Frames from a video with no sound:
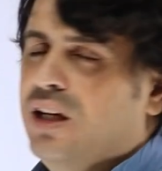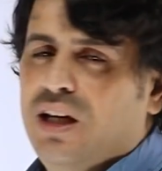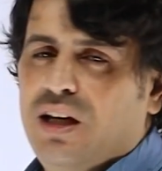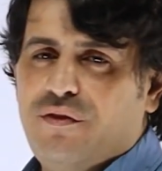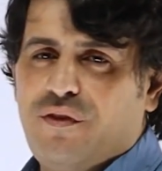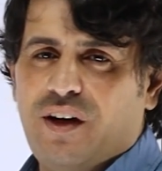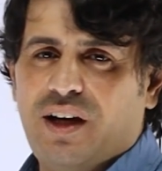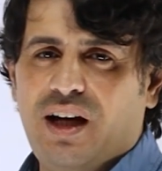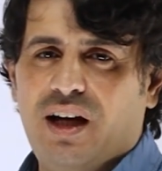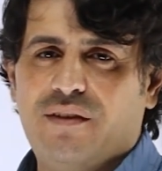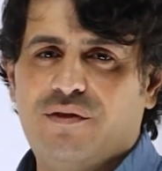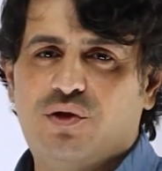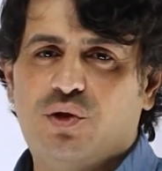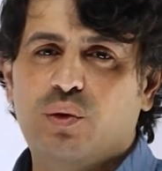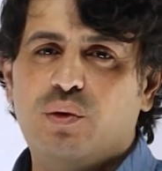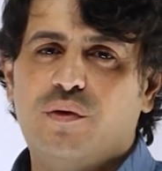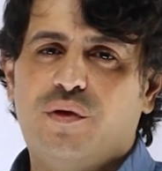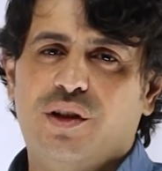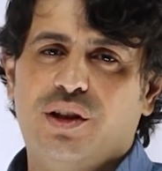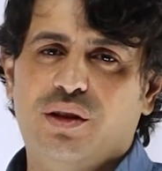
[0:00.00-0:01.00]
if I have
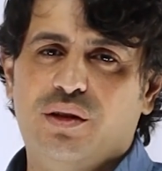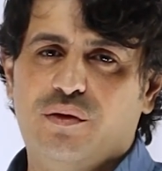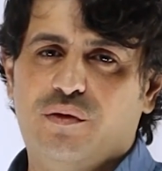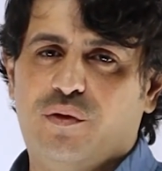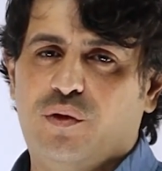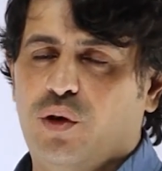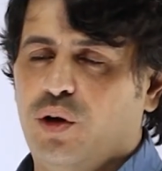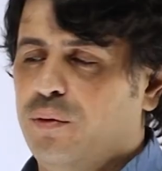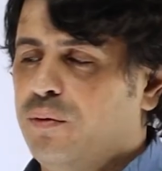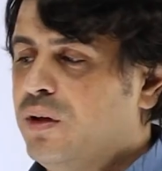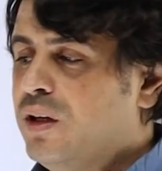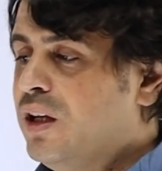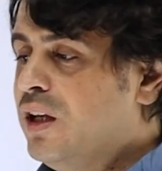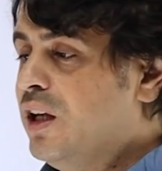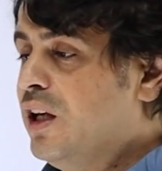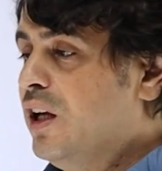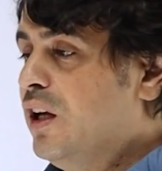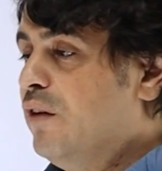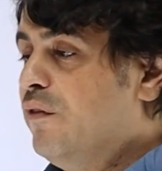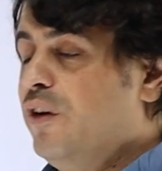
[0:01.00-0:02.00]
2 infinitive form.
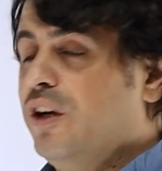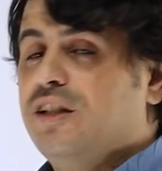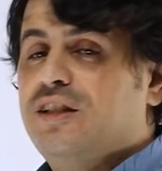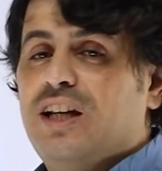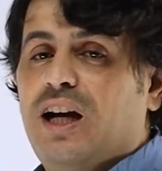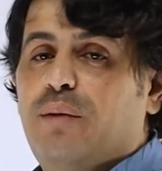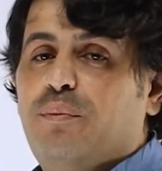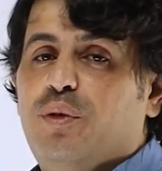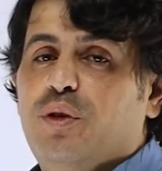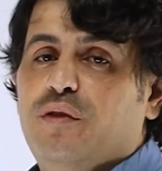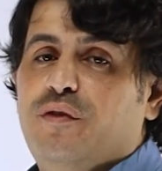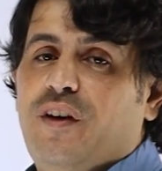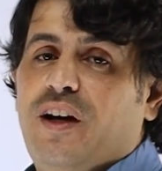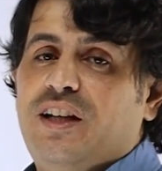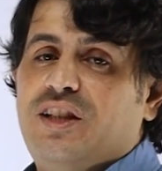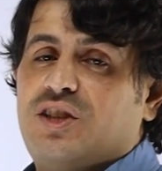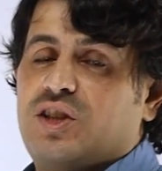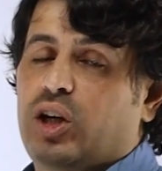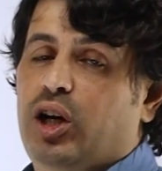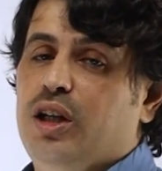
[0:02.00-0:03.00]
For example, if I
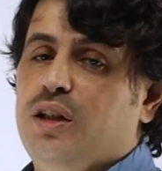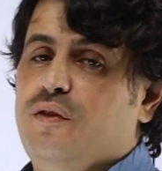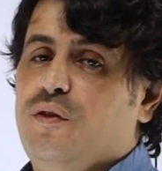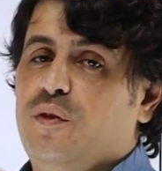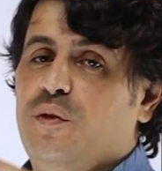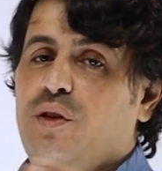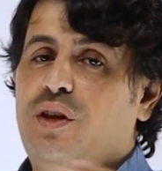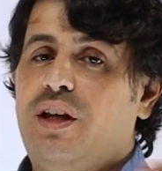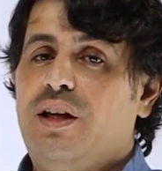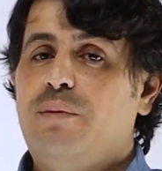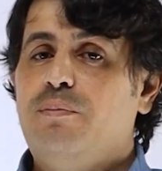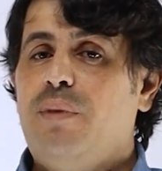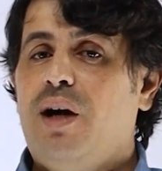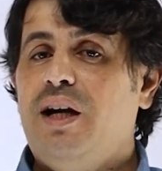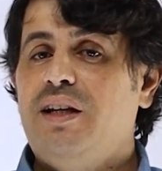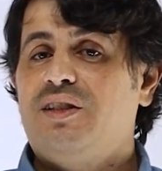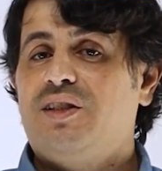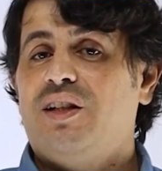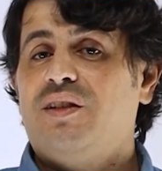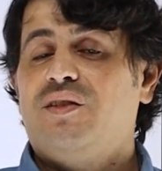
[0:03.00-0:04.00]
start
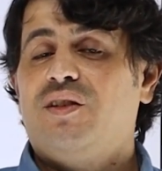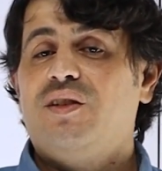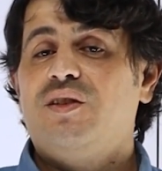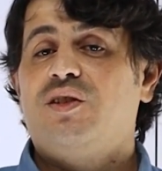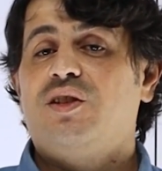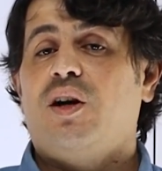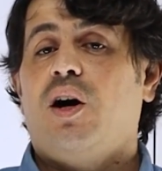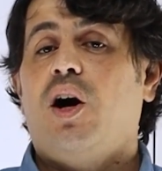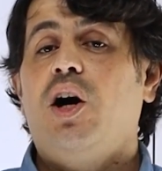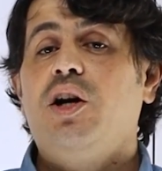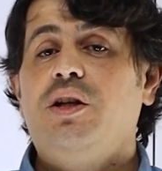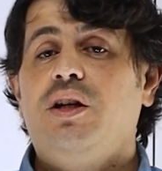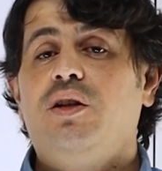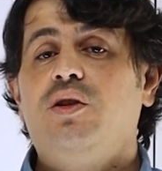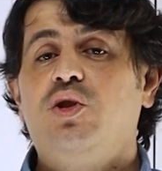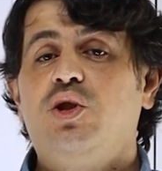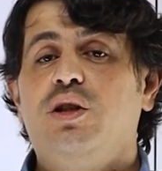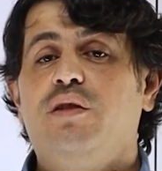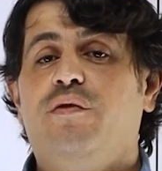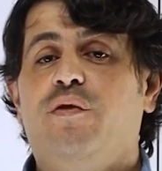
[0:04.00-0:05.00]
my sentence
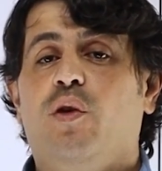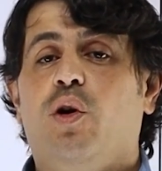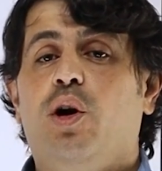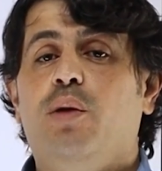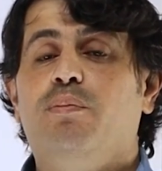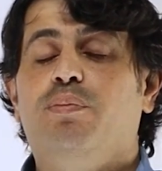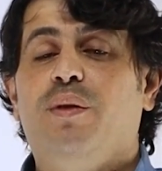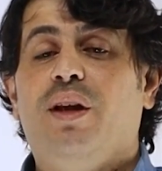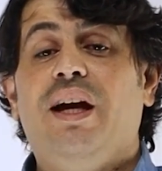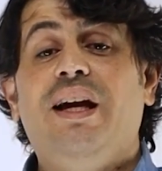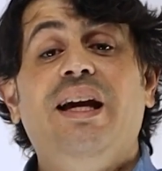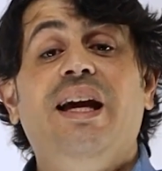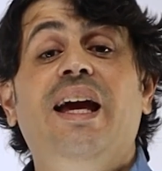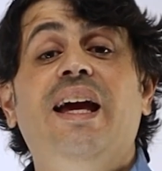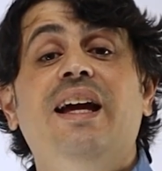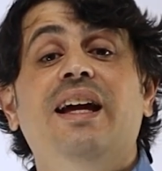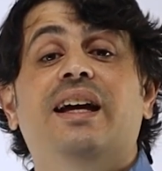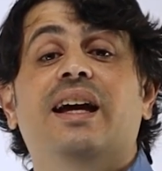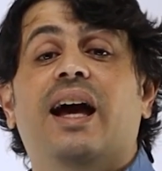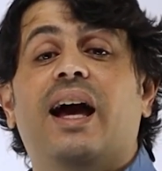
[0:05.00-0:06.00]
ing form,
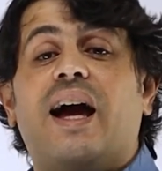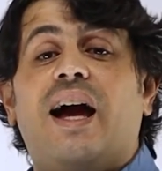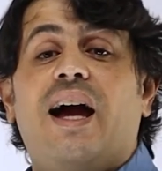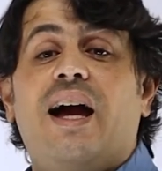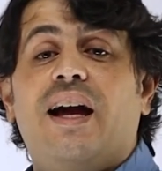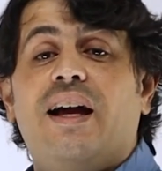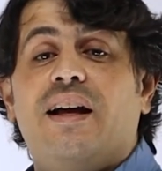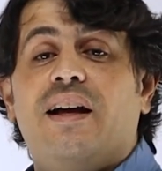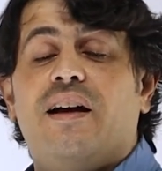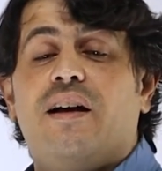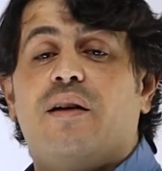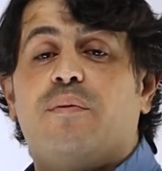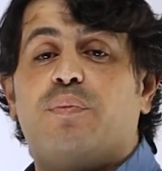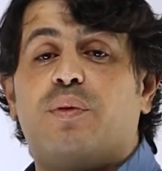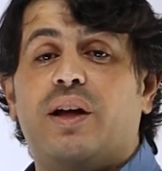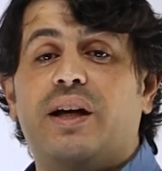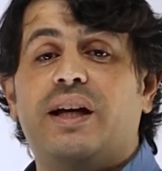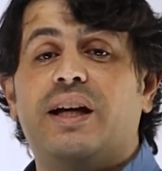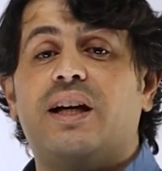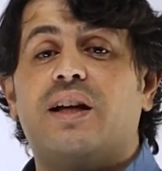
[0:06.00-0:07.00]
playing
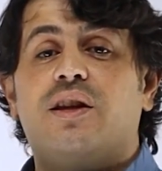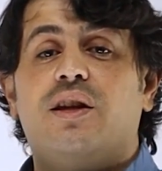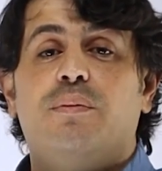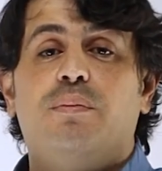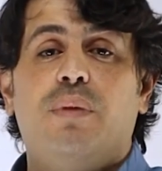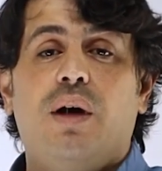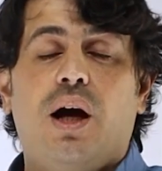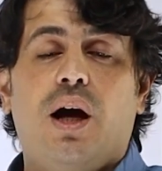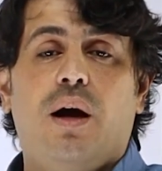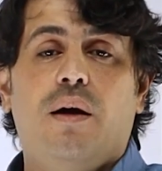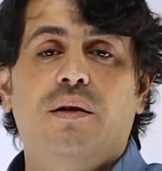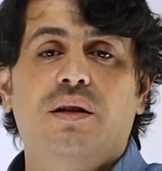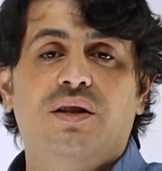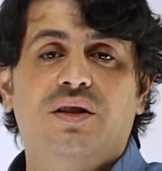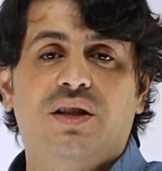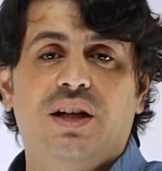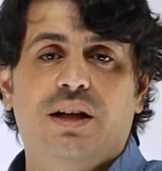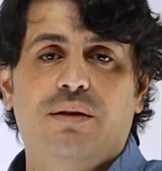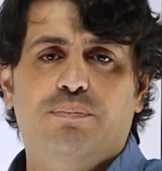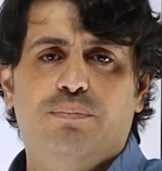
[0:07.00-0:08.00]
in the, let's
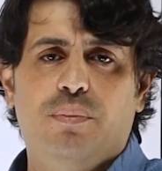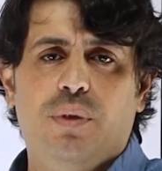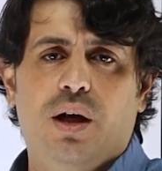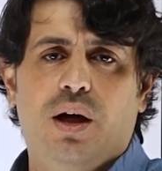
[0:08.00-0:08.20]
say,